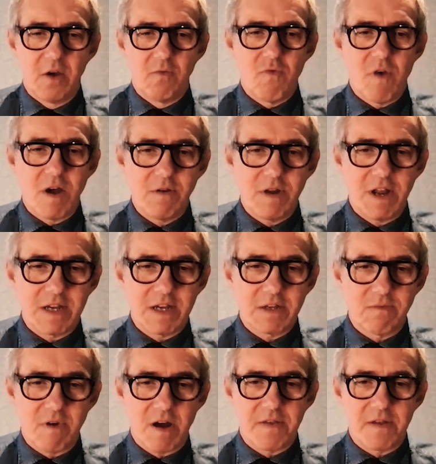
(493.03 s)
Rolex,
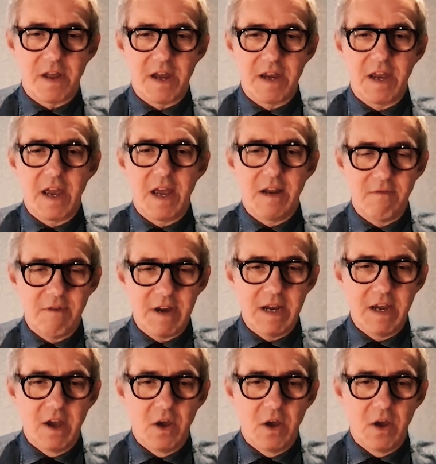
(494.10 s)
rather like Hillary,